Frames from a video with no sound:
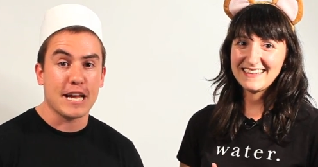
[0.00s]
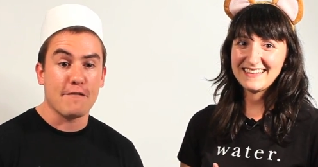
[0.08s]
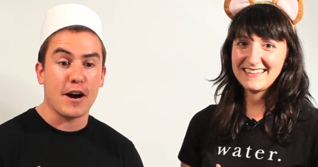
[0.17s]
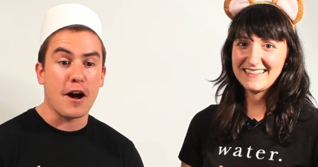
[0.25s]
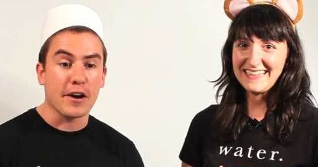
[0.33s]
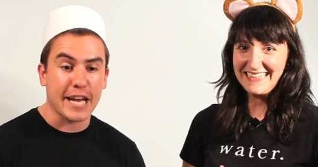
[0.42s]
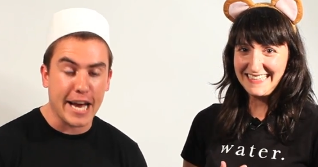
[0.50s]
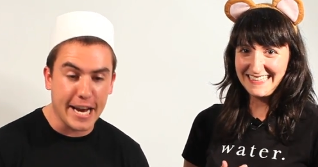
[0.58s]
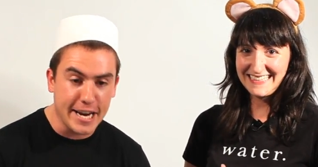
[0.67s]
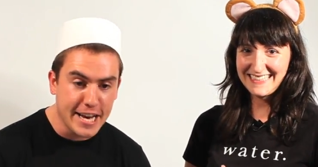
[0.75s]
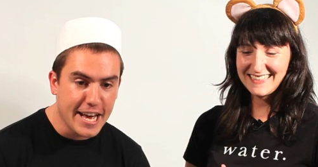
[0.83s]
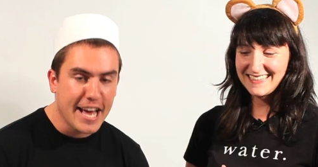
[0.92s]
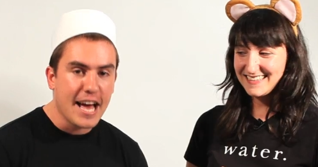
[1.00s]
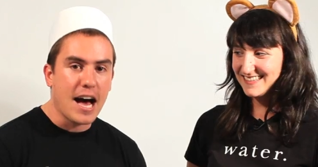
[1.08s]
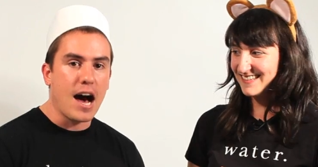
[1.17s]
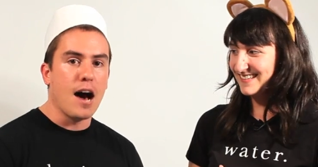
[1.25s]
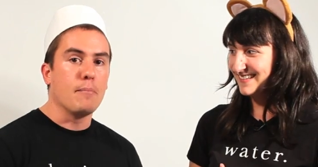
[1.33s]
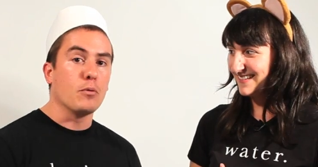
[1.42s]
Speaker 1: to have a hurricane.
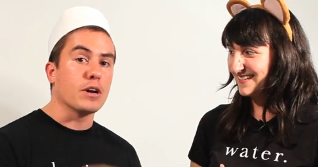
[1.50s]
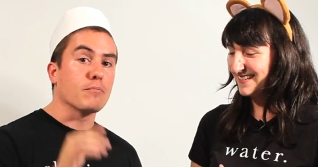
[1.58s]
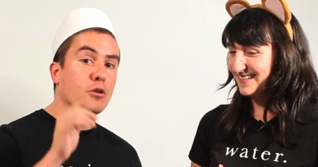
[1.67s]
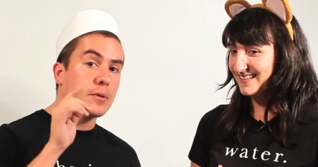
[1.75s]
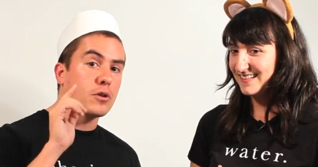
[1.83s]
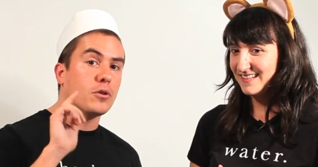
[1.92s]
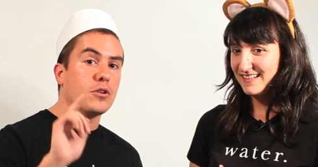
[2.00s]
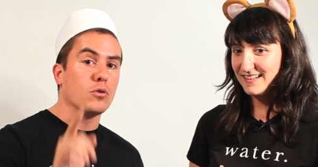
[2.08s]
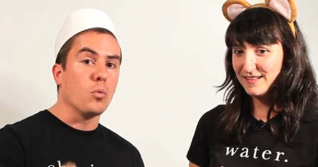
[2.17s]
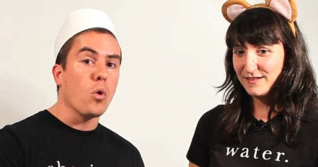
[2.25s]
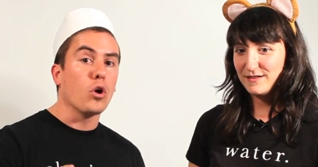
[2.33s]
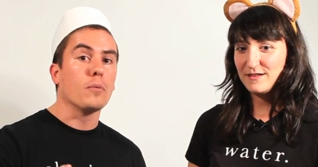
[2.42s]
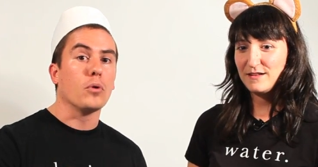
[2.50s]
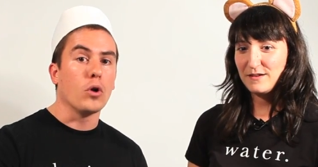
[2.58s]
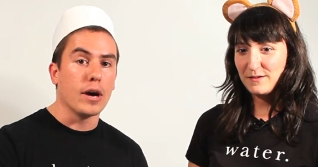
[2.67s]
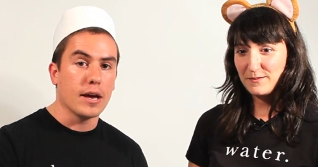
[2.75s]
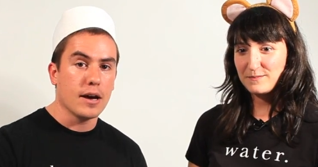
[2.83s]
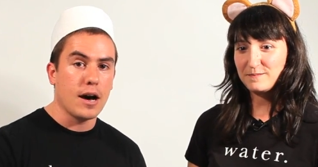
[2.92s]
Uh, but we can probably call you the Water
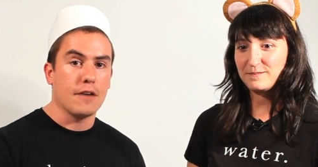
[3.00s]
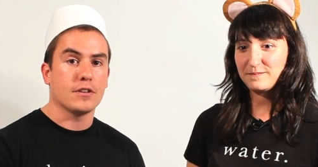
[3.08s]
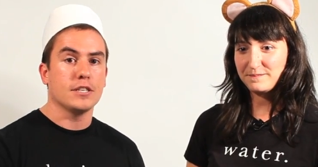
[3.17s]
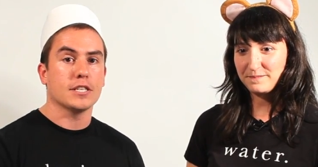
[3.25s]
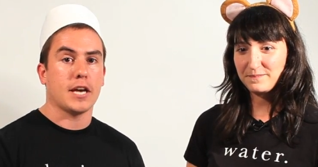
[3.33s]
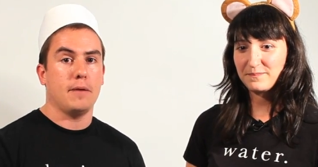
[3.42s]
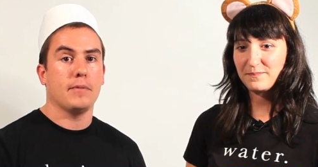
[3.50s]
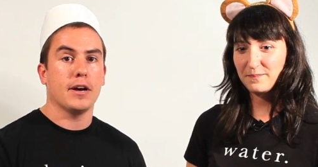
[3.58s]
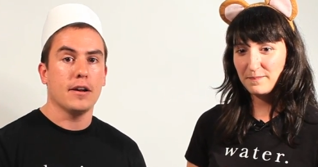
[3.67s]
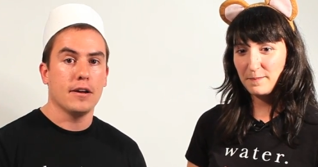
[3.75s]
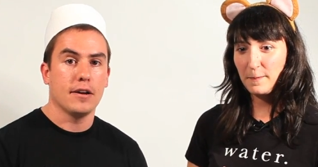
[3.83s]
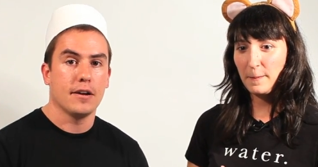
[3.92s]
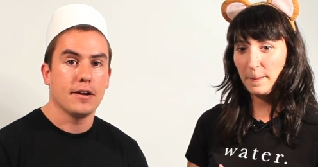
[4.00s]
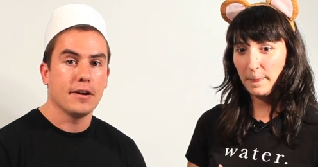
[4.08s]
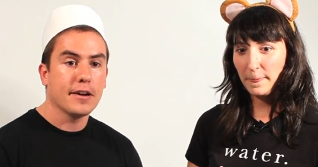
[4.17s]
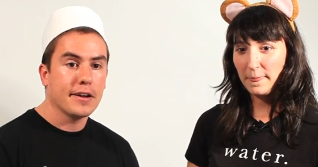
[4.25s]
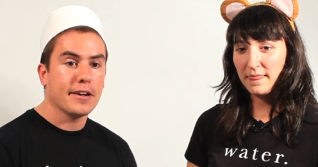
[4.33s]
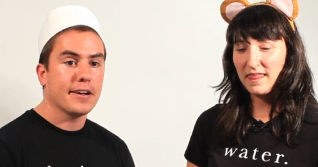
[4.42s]
Boy after this campaign.
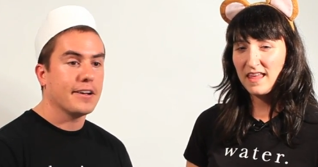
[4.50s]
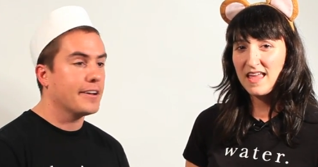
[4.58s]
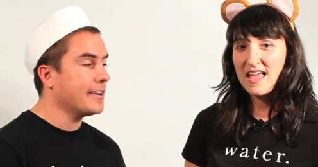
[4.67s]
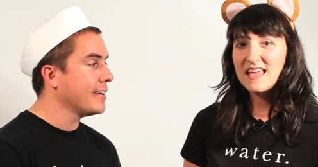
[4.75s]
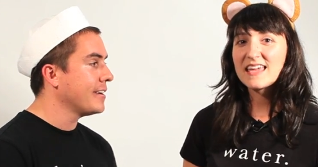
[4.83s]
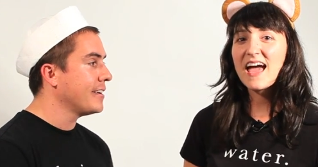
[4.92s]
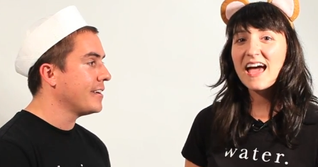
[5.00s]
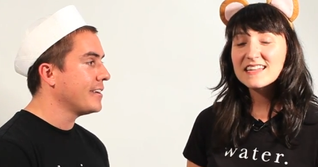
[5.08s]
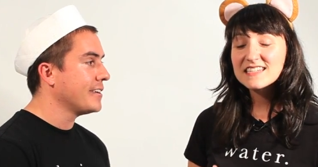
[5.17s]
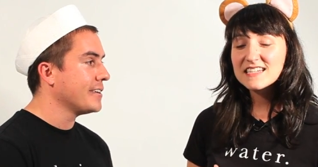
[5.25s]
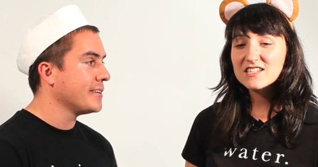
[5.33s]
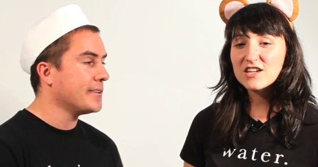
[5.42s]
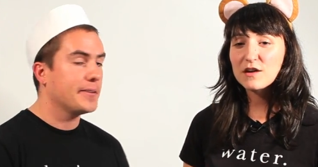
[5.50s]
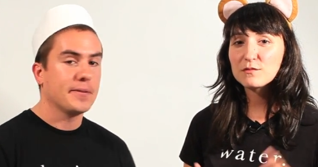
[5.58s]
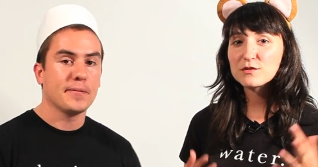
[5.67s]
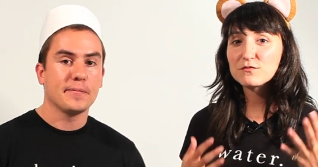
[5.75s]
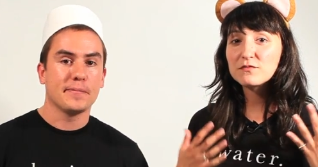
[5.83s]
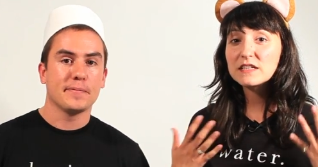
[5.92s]
Speaker 2: Cat Dish, I
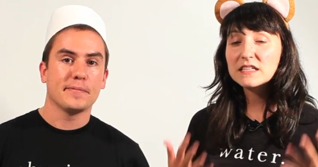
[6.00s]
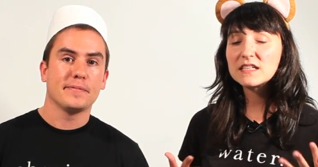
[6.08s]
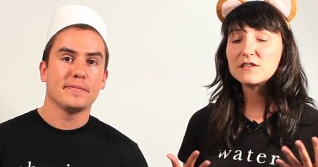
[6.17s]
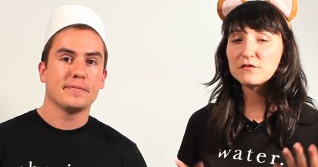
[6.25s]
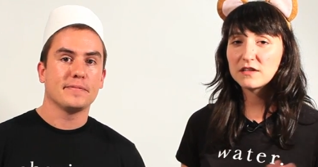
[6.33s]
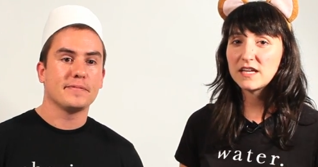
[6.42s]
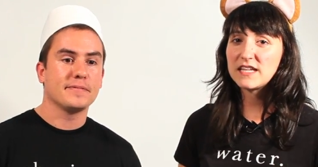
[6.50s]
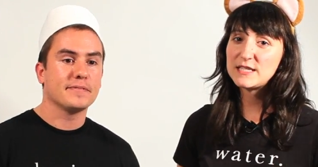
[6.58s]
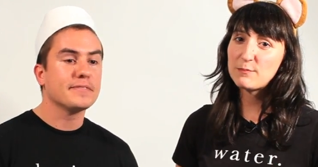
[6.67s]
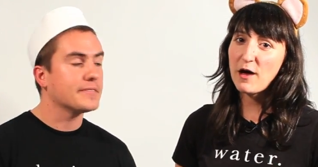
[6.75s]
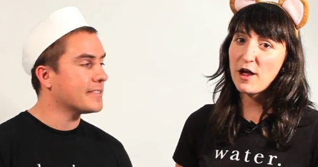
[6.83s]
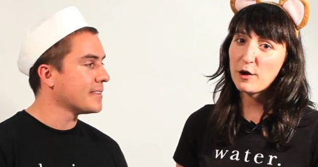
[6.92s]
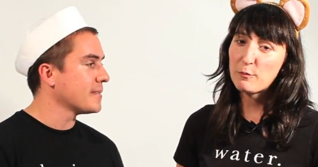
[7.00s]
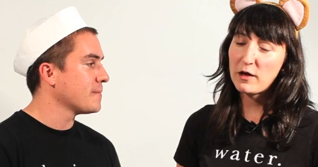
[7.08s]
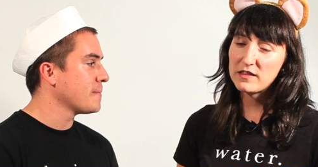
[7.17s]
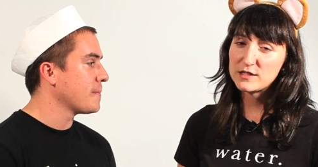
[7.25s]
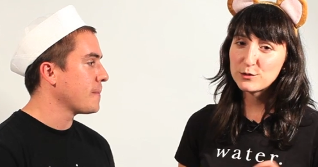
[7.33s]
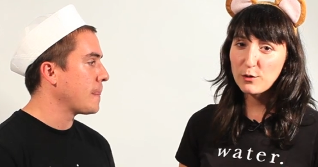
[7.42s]
was really, really inspired by
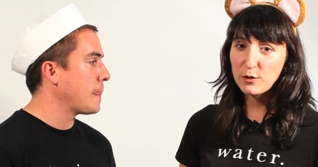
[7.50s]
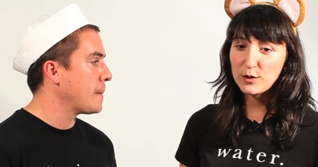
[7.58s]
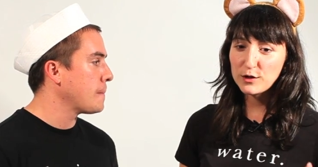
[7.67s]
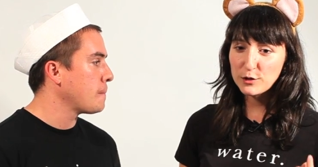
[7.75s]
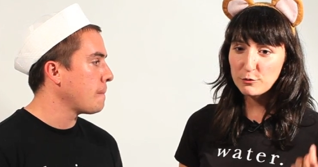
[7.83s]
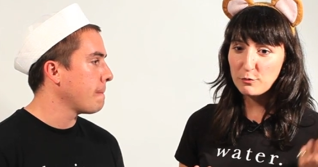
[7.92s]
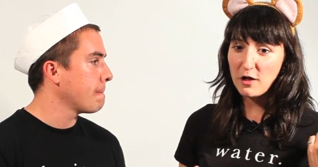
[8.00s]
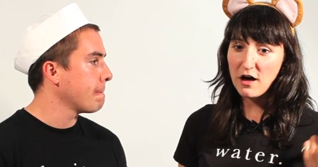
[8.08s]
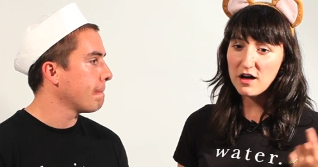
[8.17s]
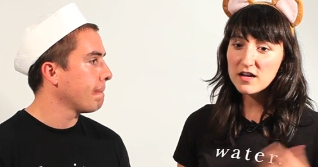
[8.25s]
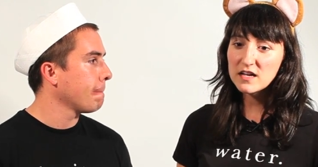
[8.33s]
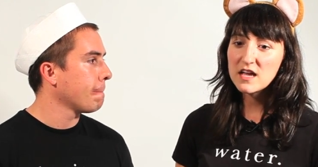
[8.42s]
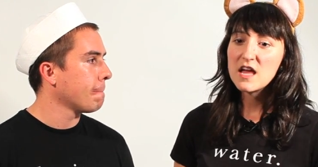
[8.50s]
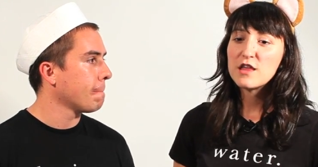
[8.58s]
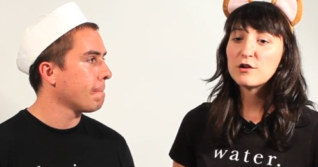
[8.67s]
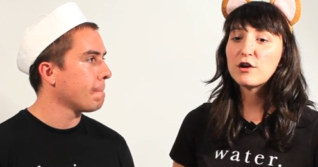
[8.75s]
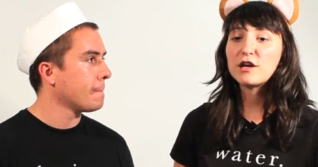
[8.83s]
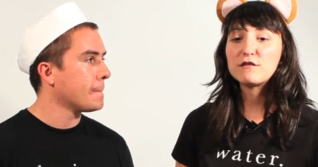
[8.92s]
this quote on your blog.
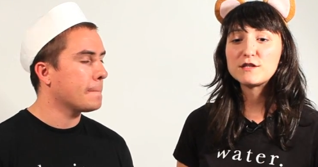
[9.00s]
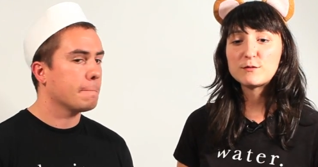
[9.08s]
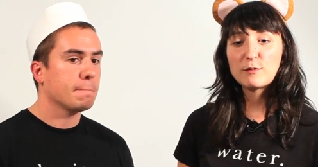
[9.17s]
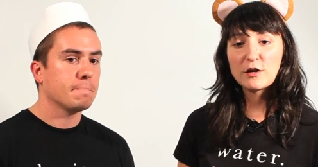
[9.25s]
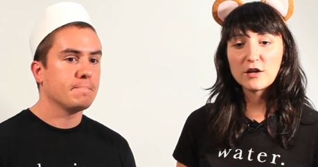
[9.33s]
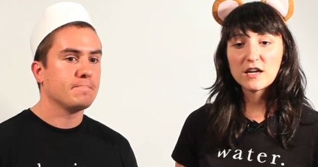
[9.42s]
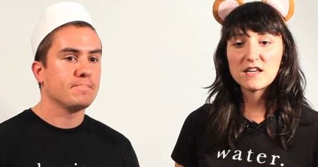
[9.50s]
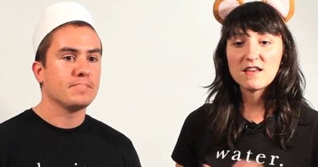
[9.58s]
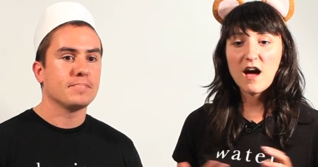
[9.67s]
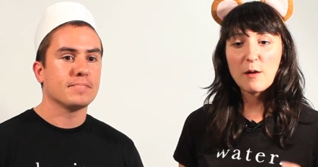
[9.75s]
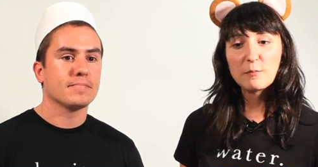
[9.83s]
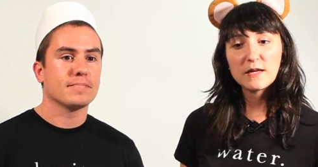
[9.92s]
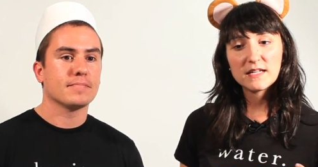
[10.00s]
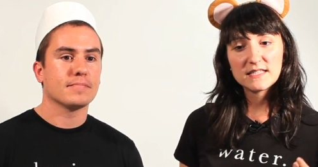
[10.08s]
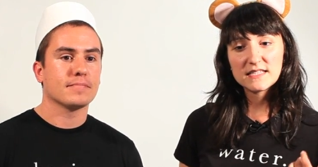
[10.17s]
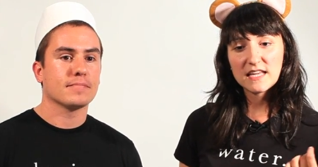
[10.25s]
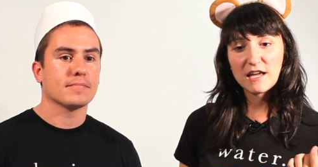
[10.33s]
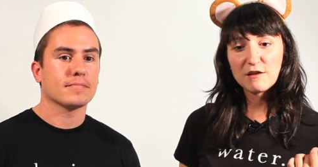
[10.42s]
The creative spirit cannot be
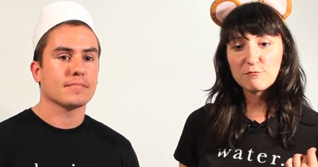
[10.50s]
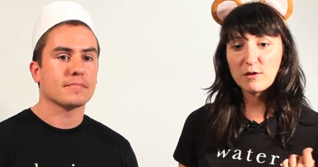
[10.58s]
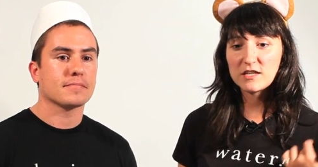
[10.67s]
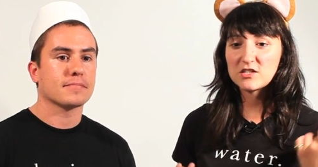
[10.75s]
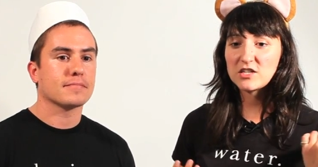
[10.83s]
enslaved by the